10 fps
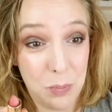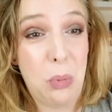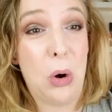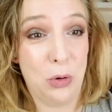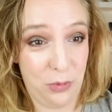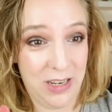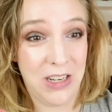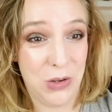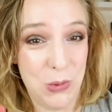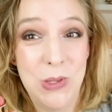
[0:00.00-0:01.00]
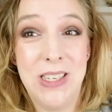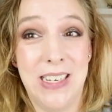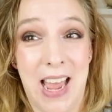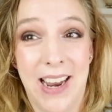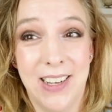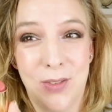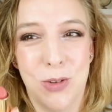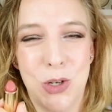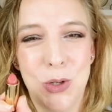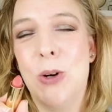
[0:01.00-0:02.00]
perfect nude status for
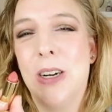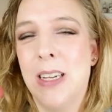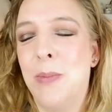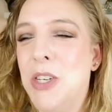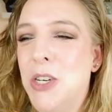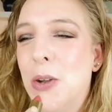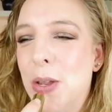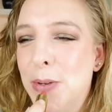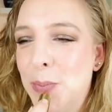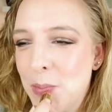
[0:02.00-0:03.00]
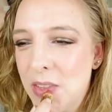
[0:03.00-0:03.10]
sure. Let me show you.